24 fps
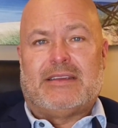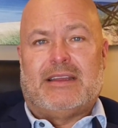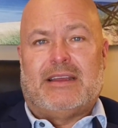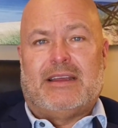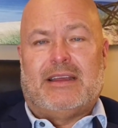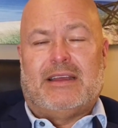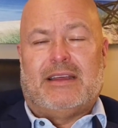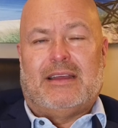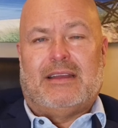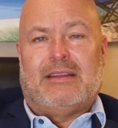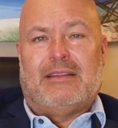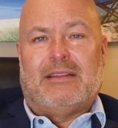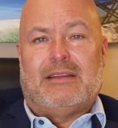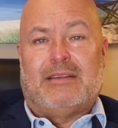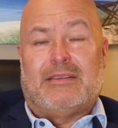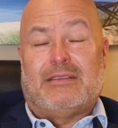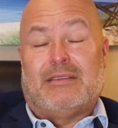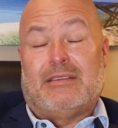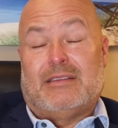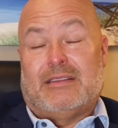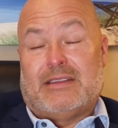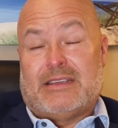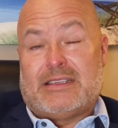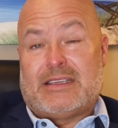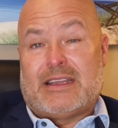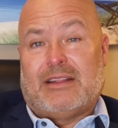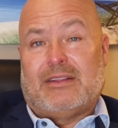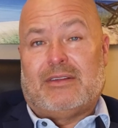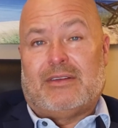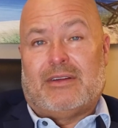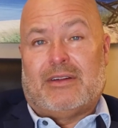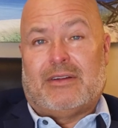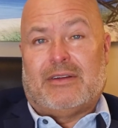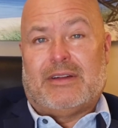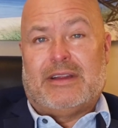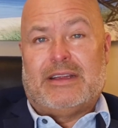the
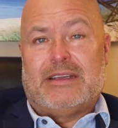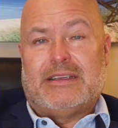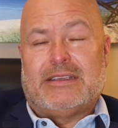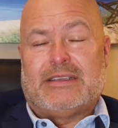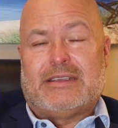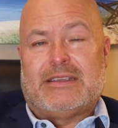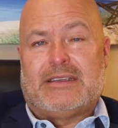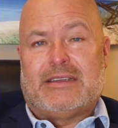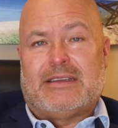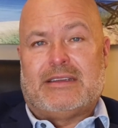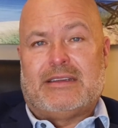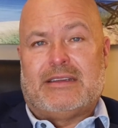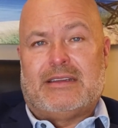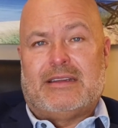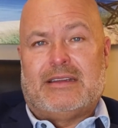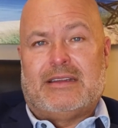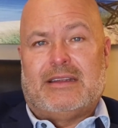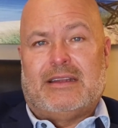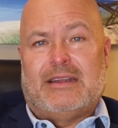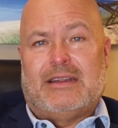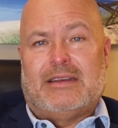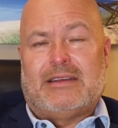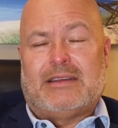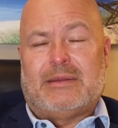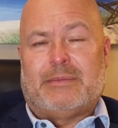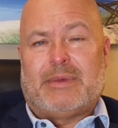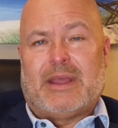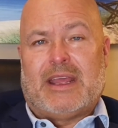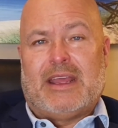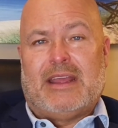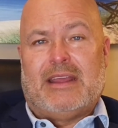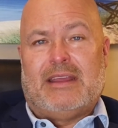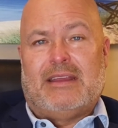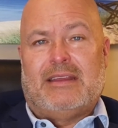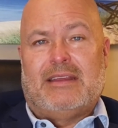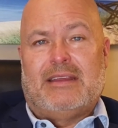seller agrees to
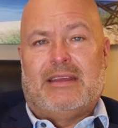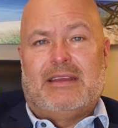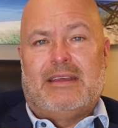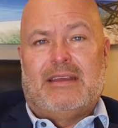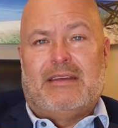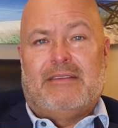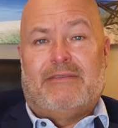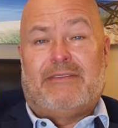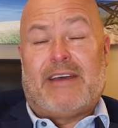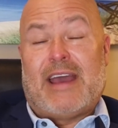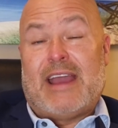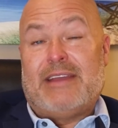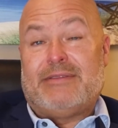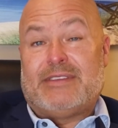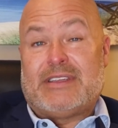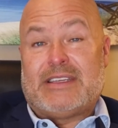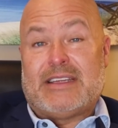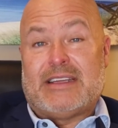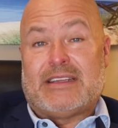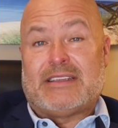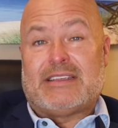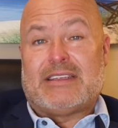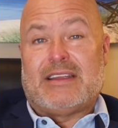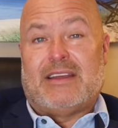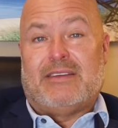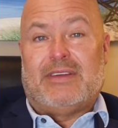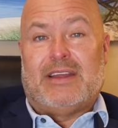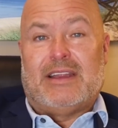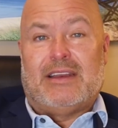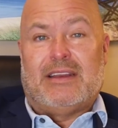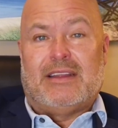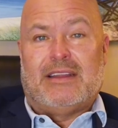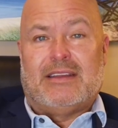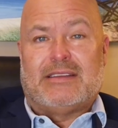pay 5/6 of it.